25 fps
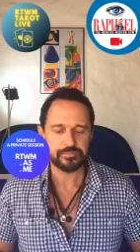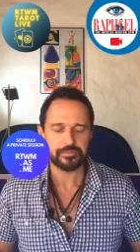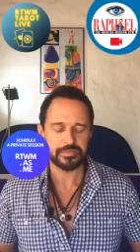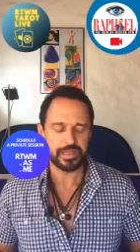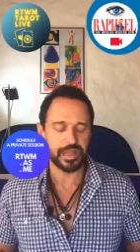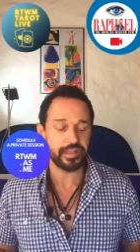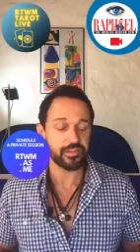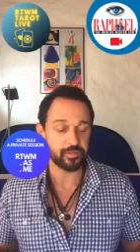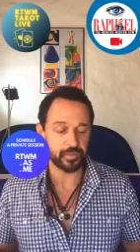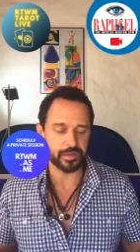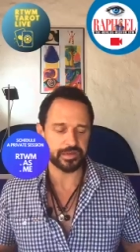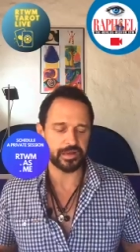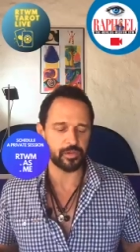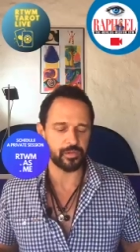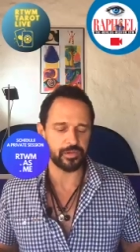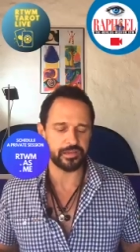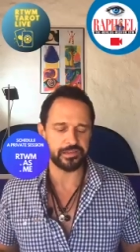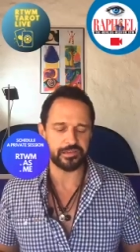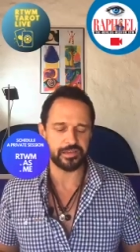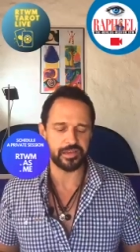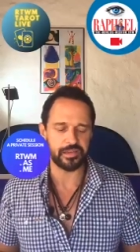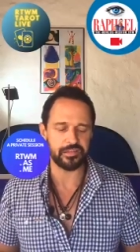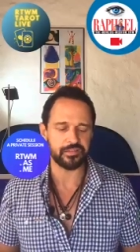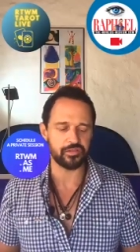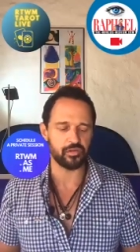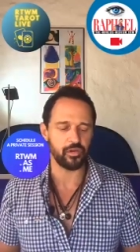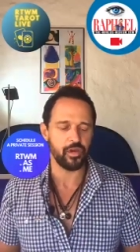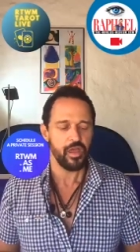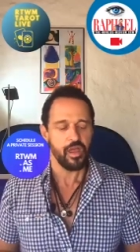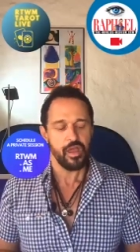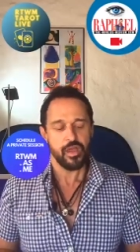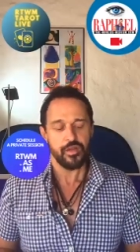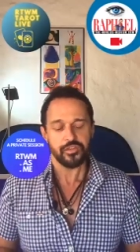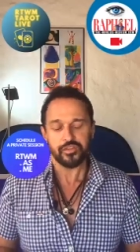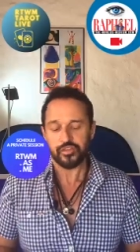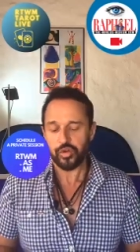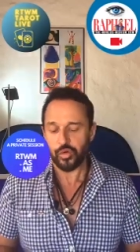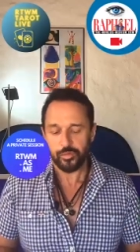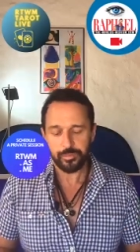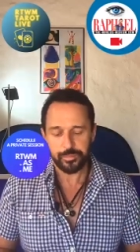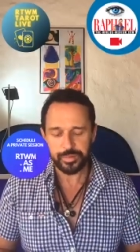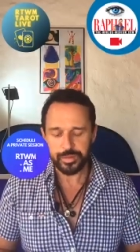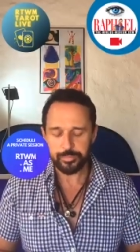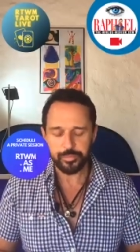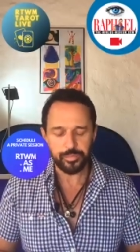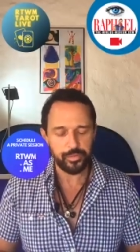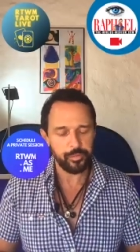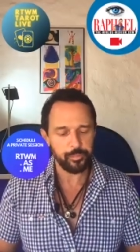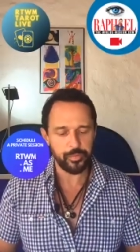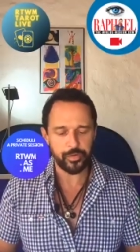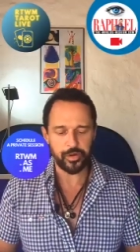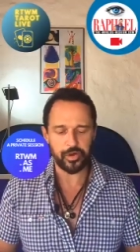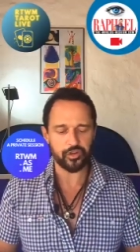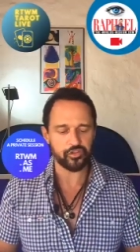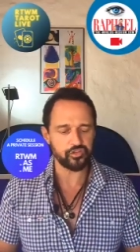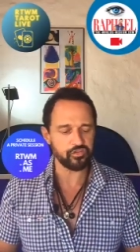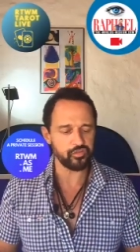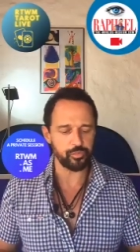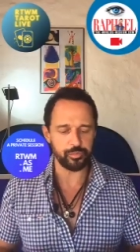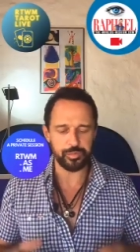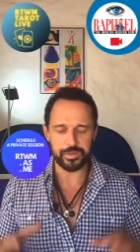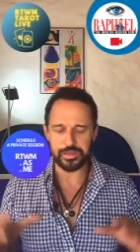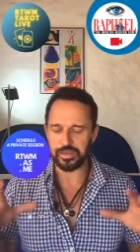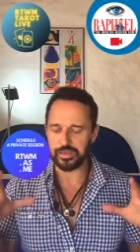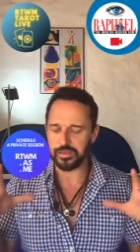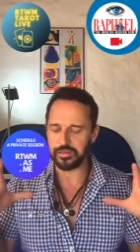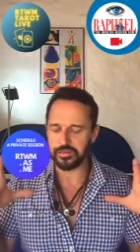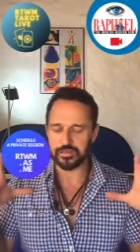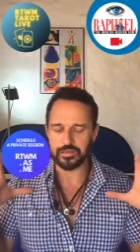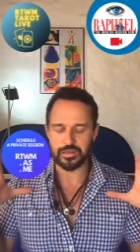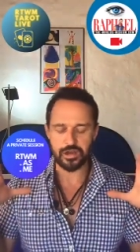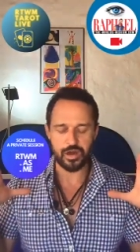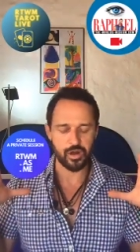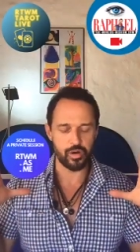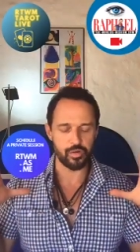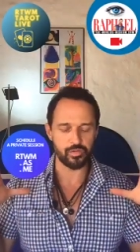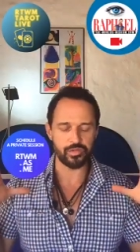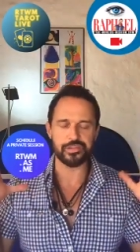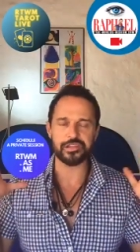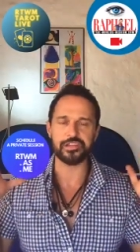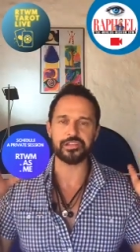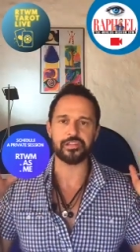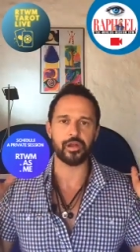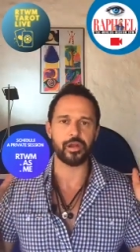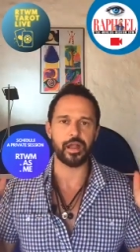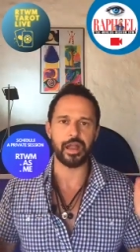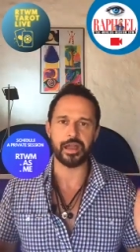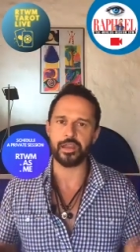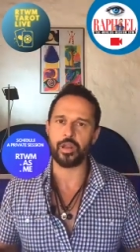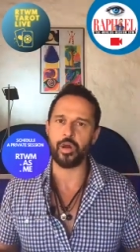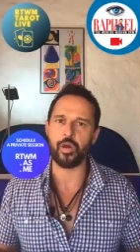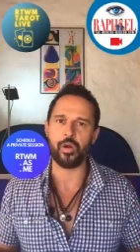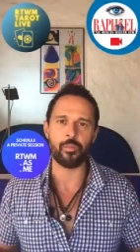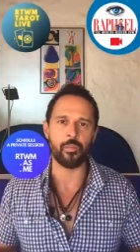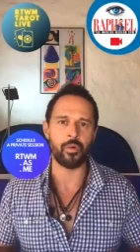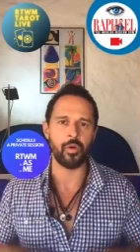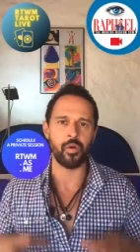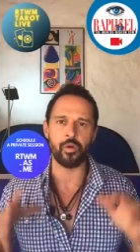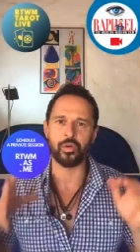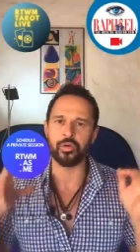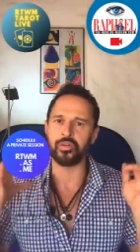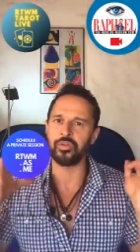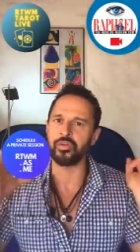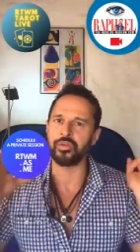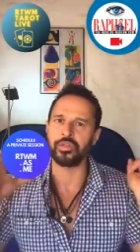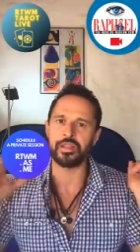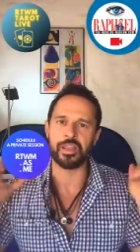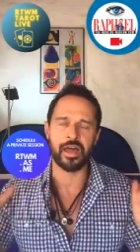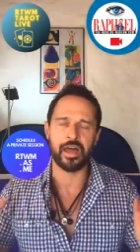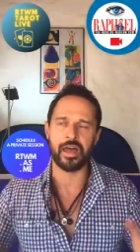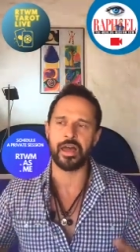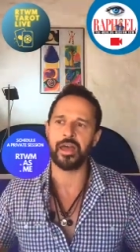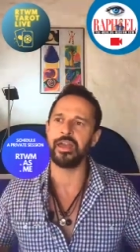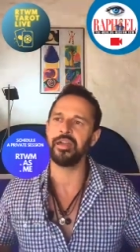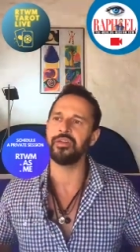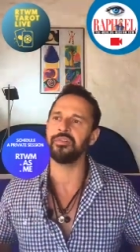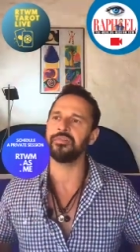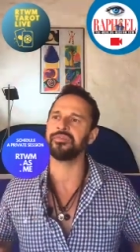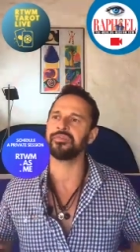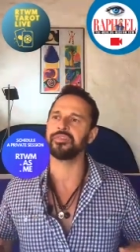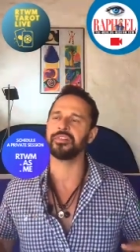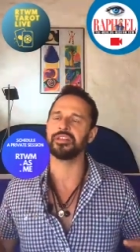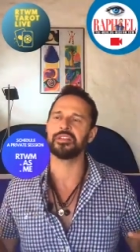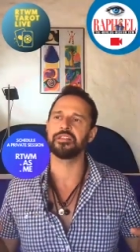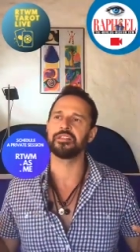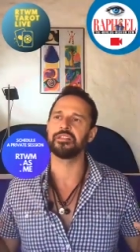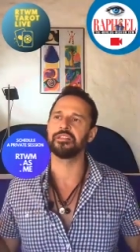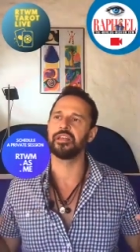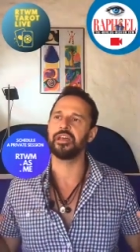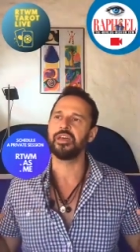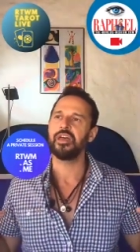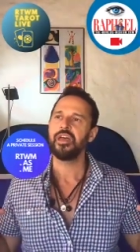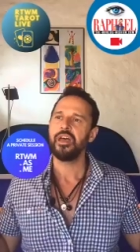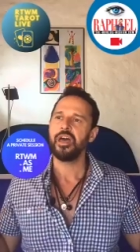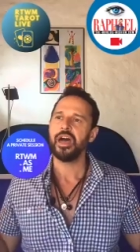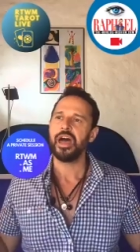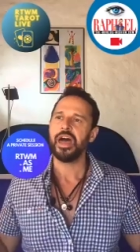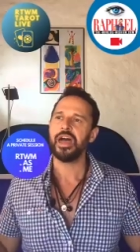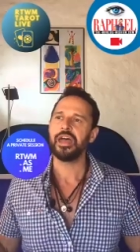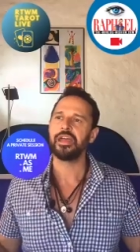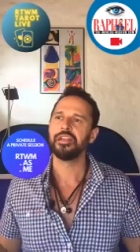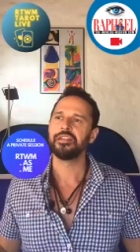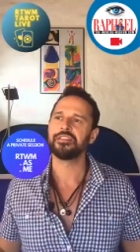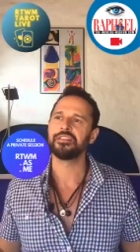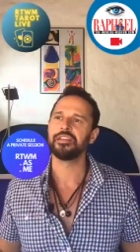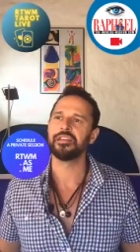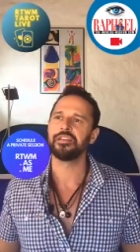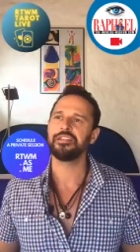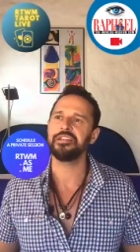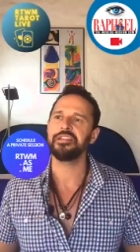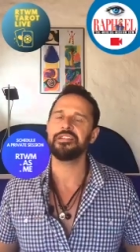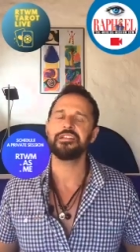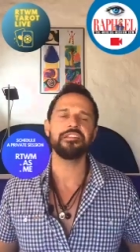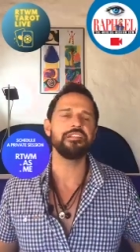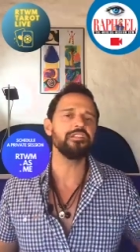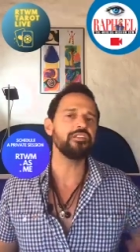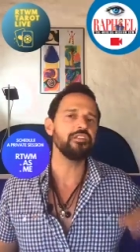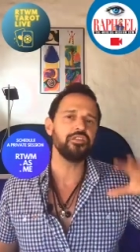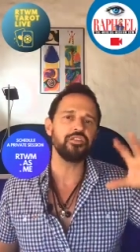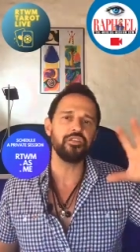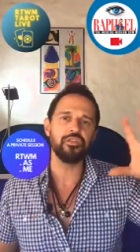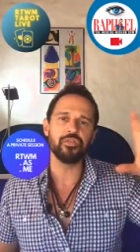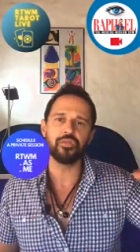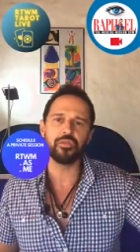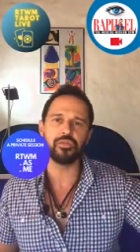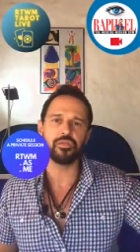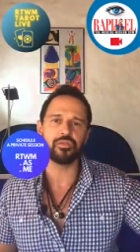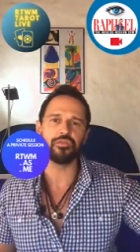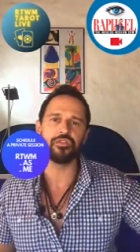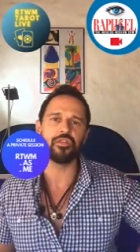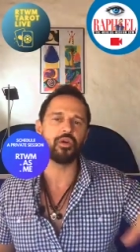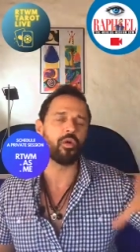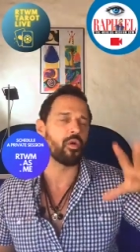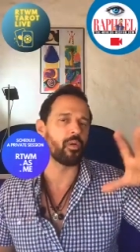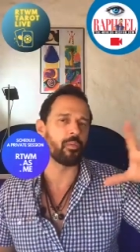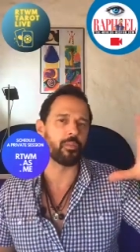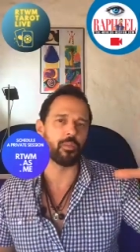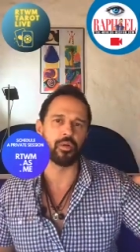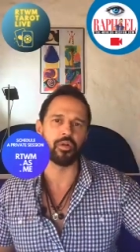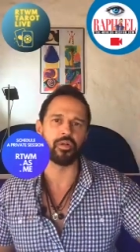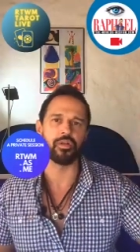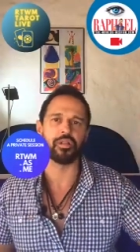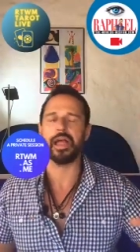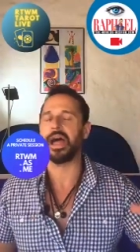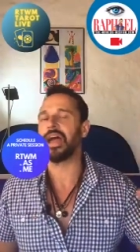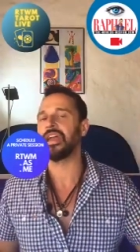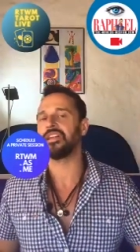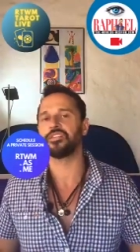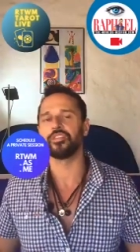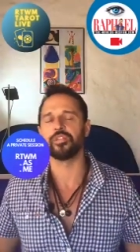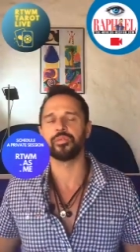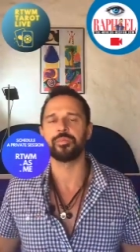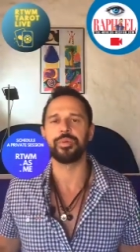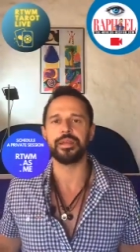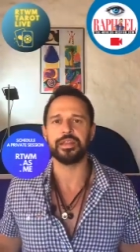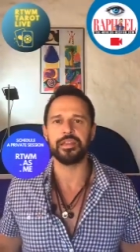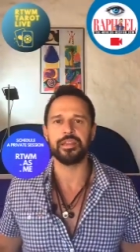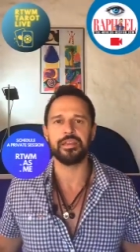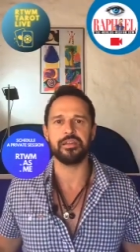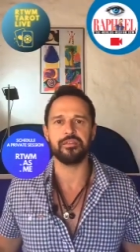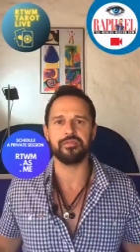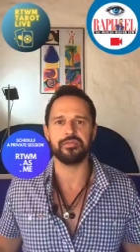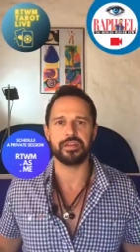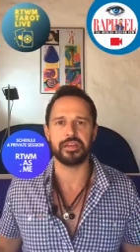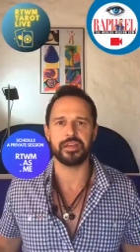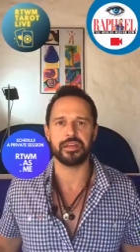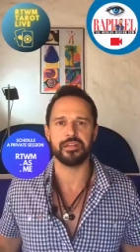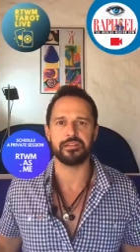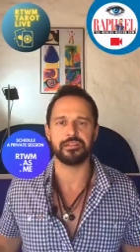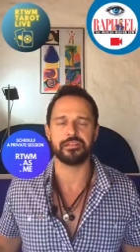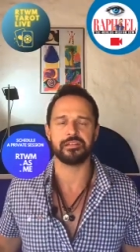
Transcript: That's what I would say. So don't be prepared to be, you know, stuck at home all your life and this new normal. I don't believe it.